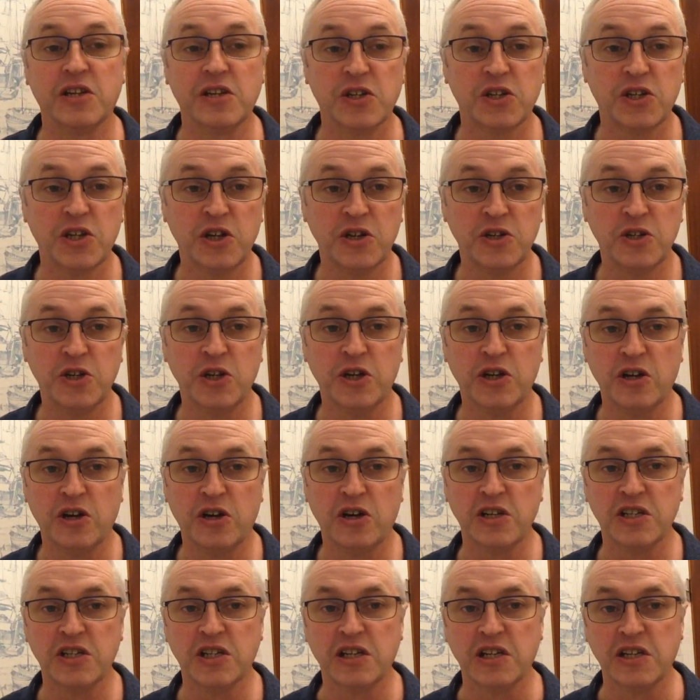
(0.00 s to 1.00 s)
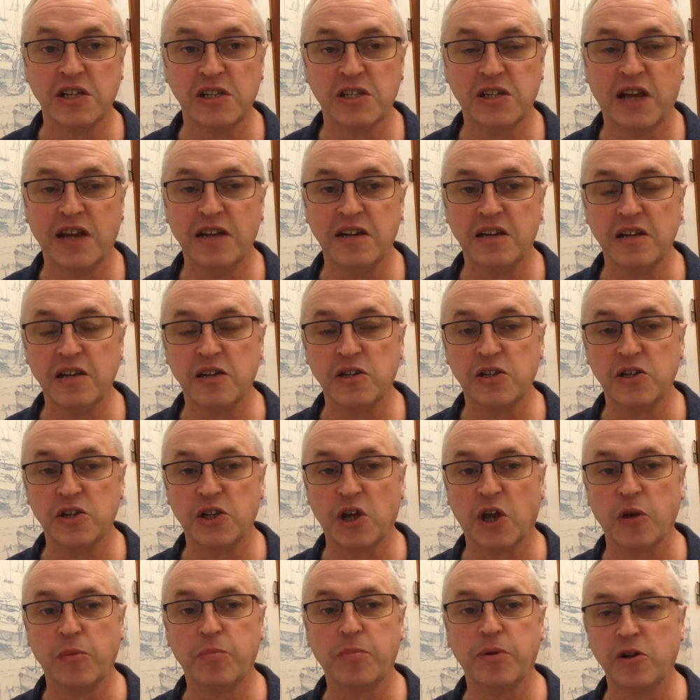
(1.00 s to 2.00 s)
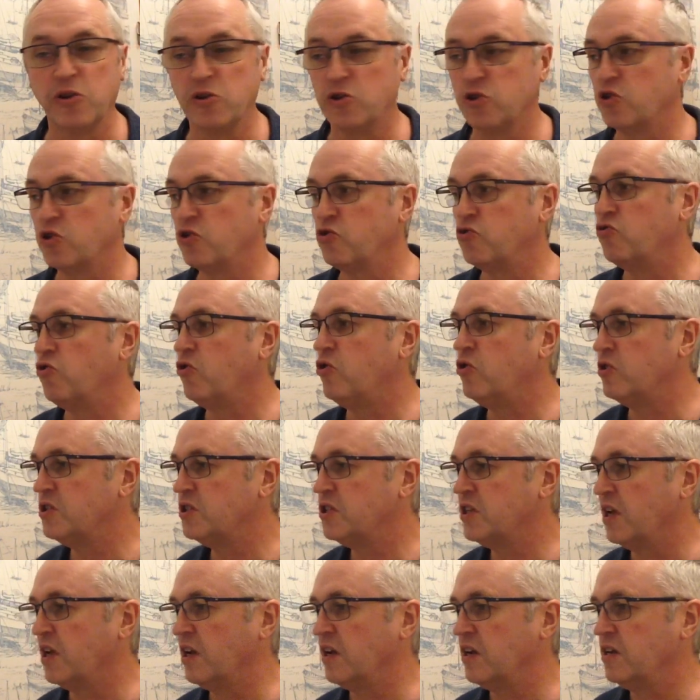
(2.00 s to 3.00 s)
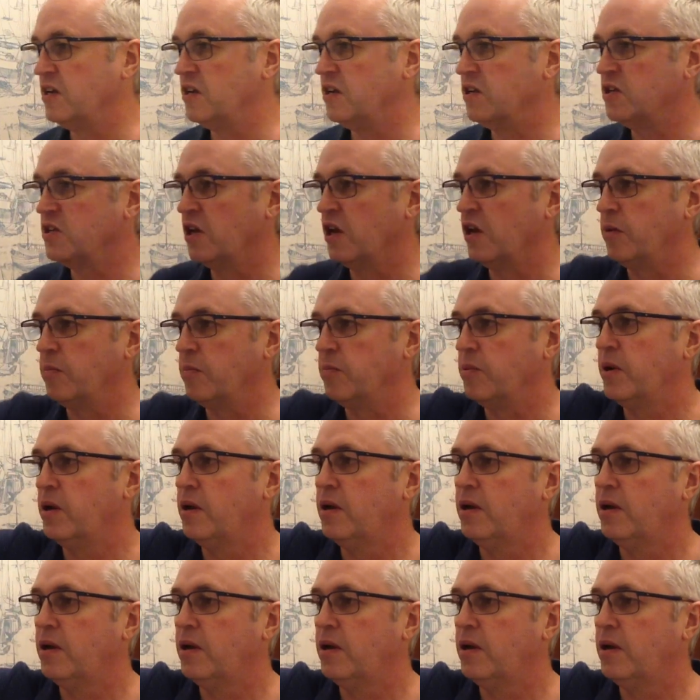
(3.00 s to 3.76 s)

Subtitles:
such a nicely scented soap and a strong scented soap,